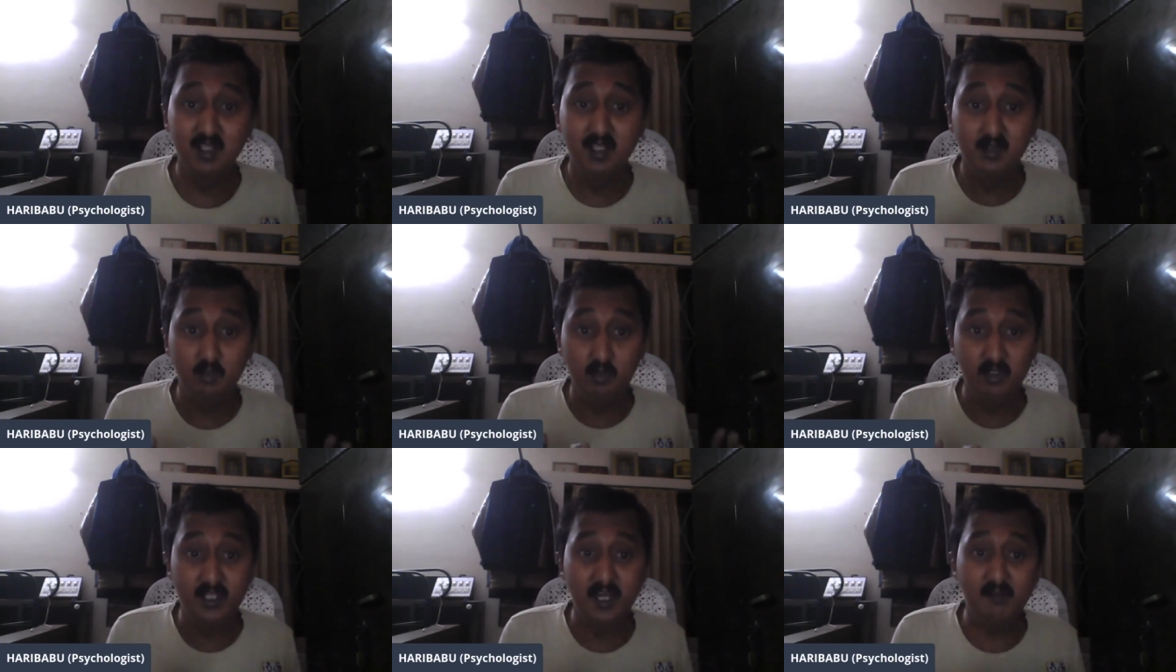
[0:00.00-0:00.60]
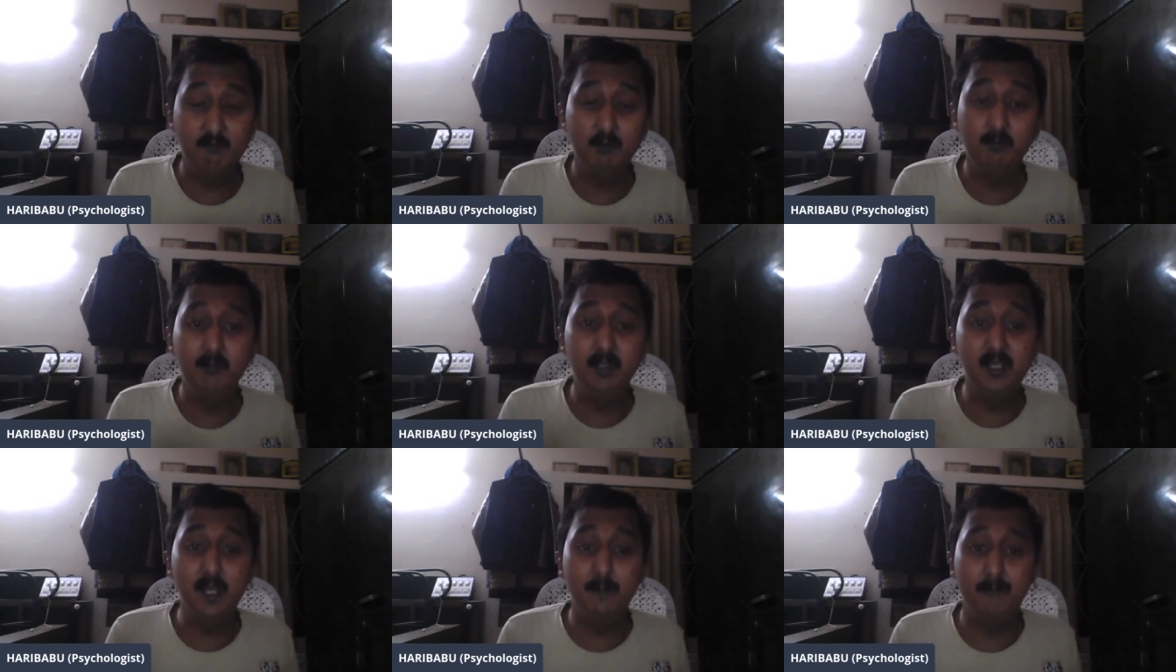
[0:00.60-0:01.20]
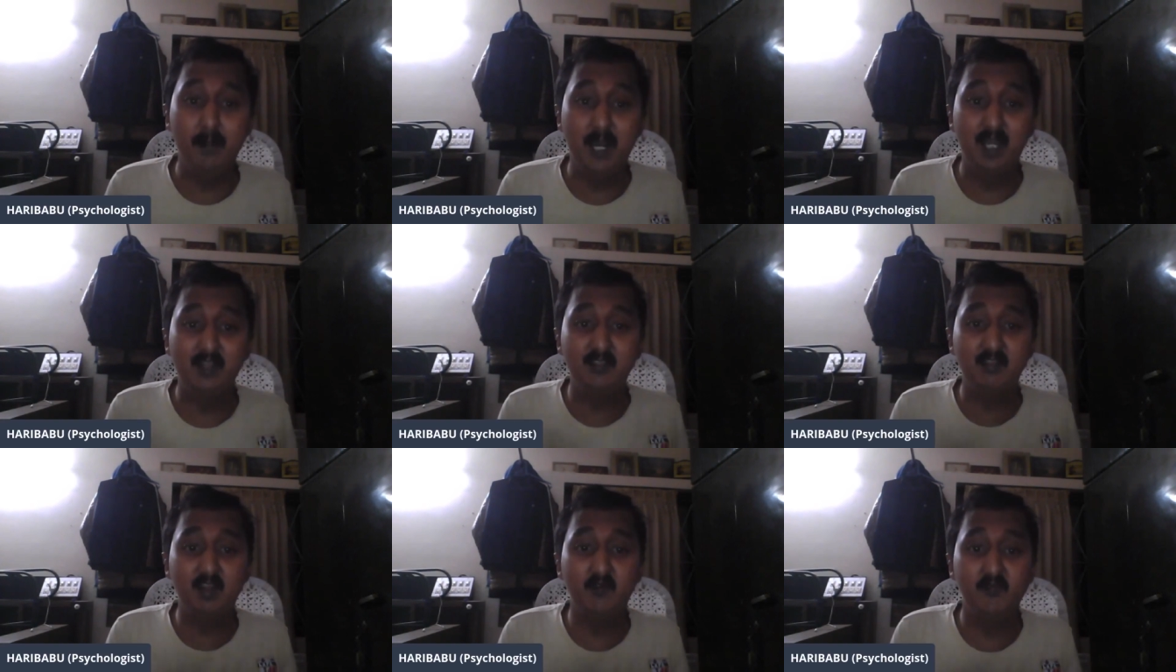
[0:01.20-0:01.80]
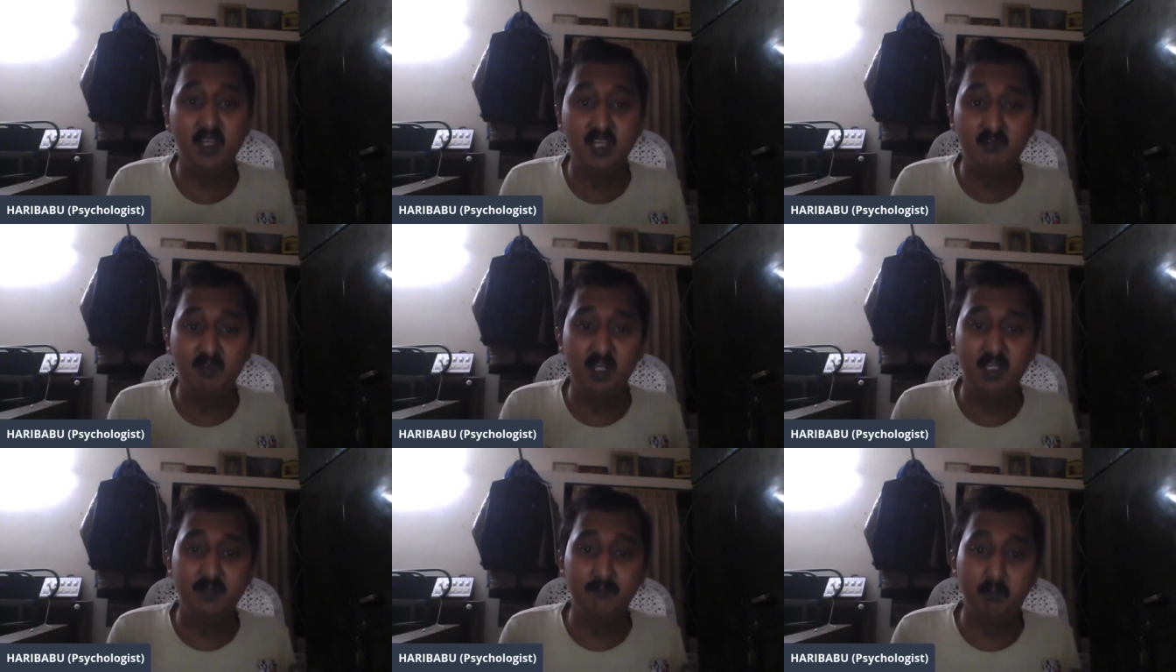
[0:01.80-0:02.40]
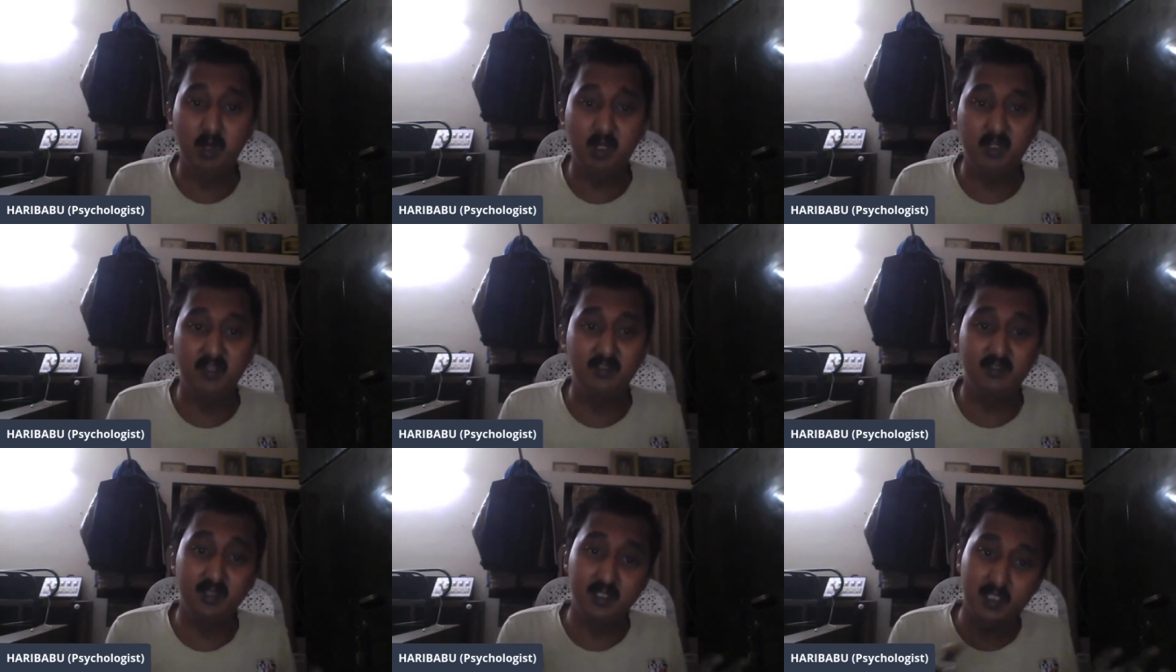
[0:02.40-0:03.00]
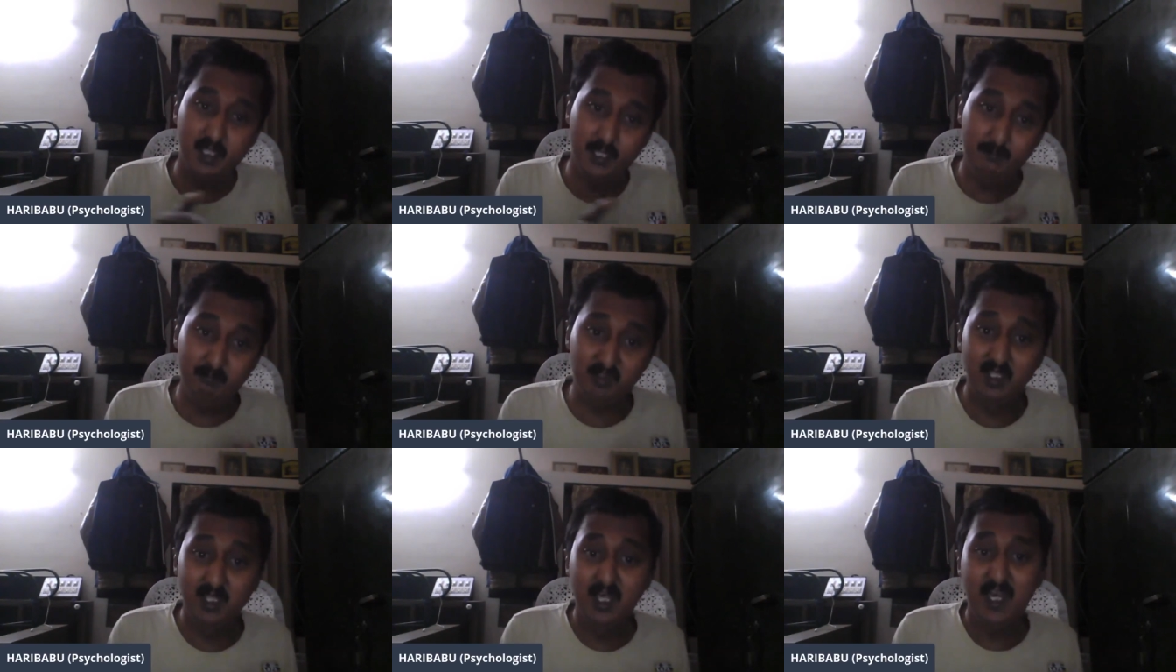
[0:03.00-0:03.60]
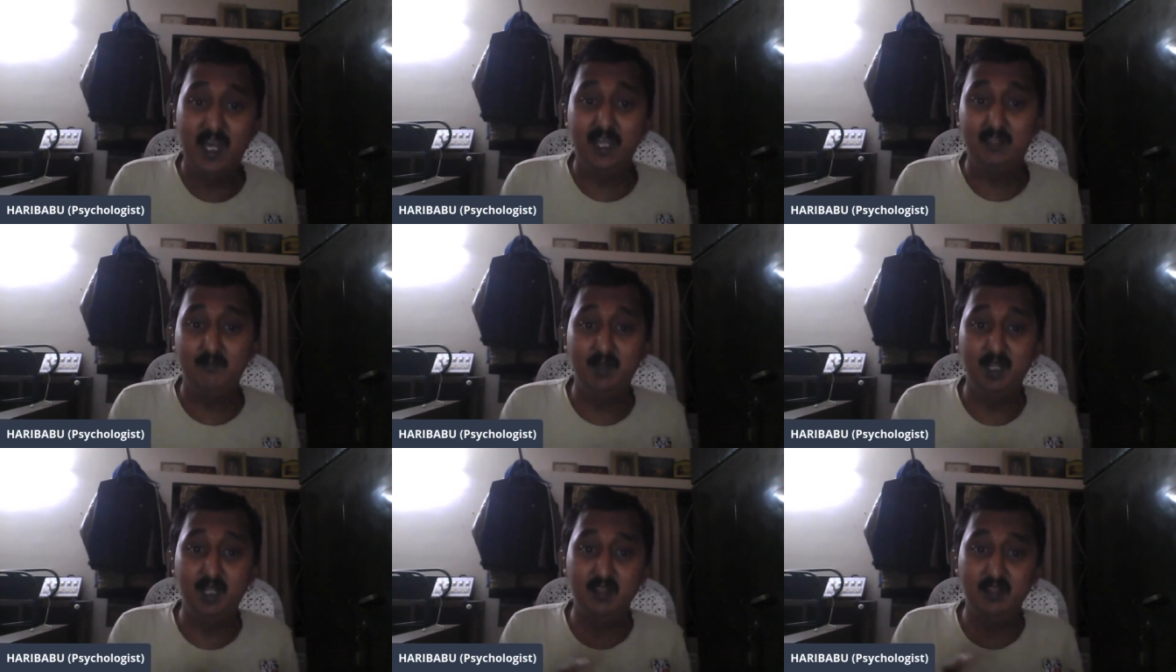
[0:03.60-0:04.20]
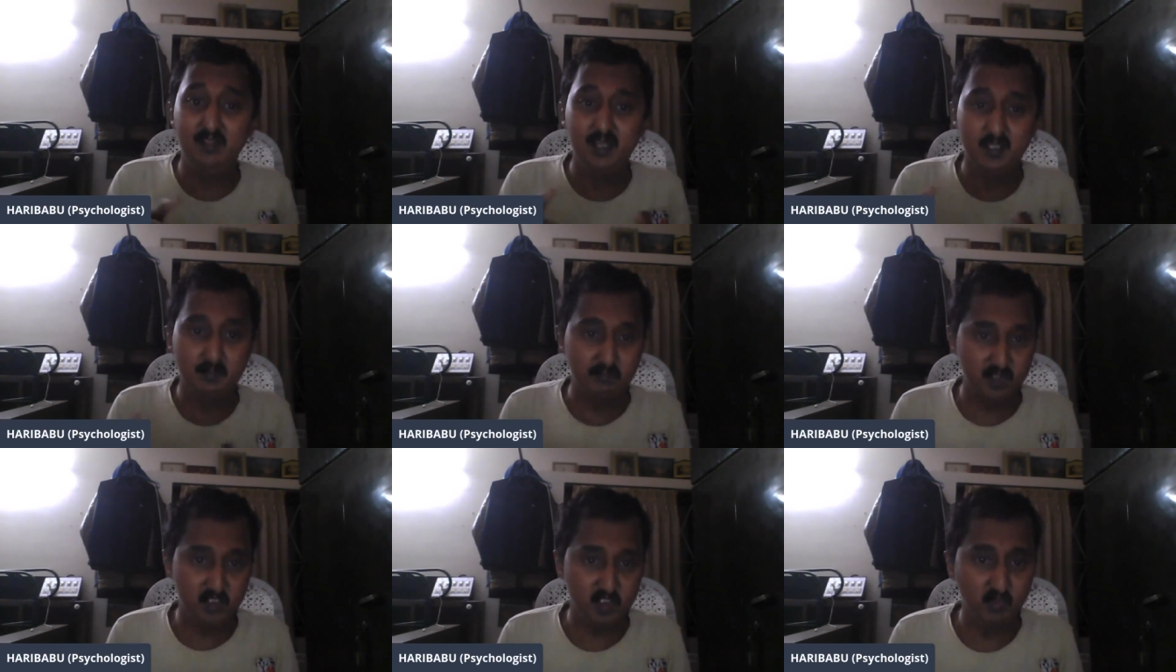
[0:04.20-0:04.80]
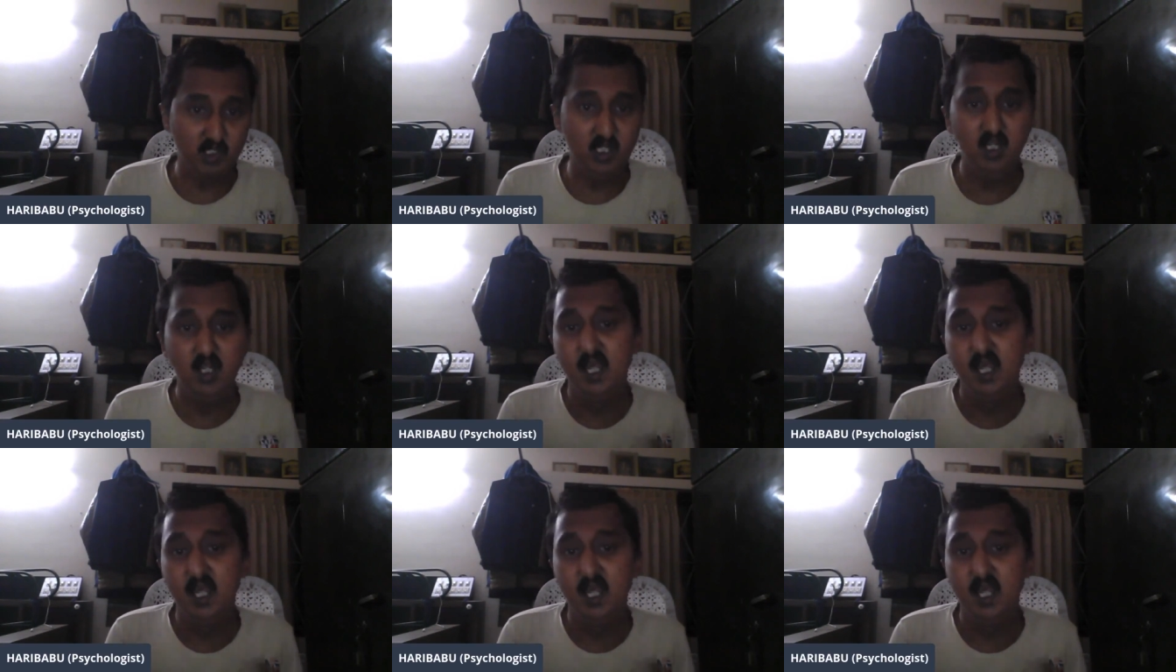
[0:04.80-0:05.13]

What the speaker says: So there will be a balance of equal importance in games as well as their spiritual